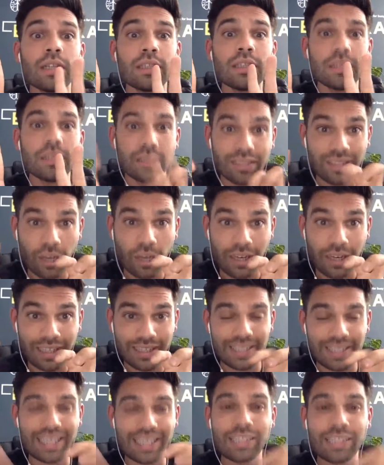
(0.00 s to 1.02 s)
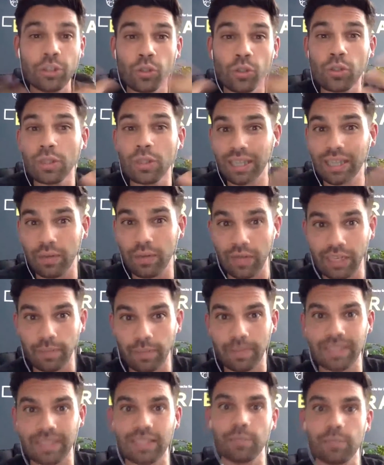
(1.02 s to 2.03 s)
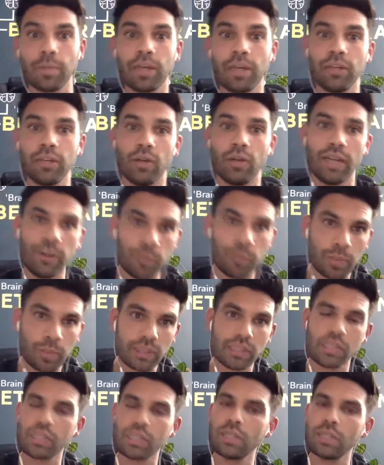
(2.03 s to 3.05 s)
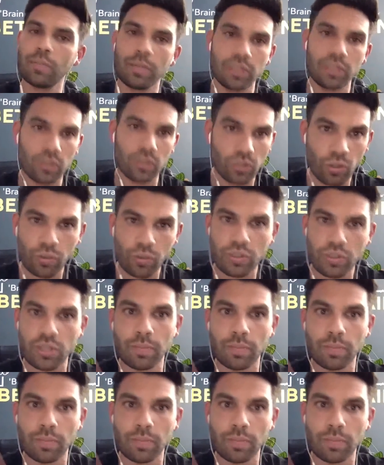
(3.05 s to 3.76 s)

diets, and usually they're recommended by your health practitioner, by your doctor, by your